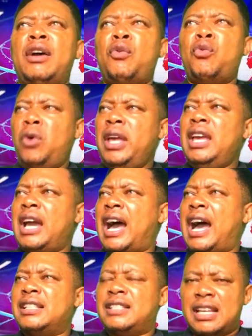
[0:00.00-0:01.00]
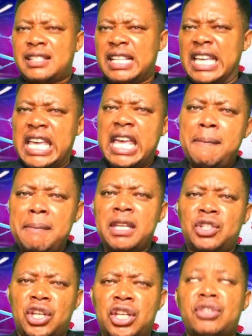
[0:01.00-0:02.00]
we are just
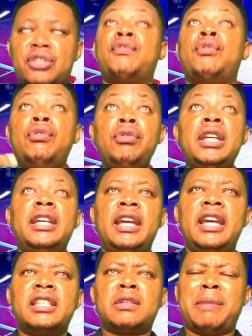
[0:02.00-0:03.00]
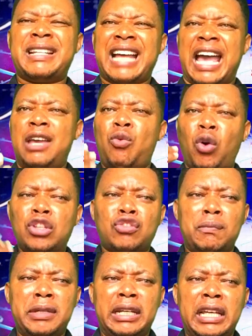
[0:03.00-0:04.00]
images of who He is, but I want
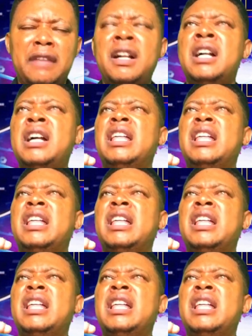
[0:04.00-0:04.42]
to believe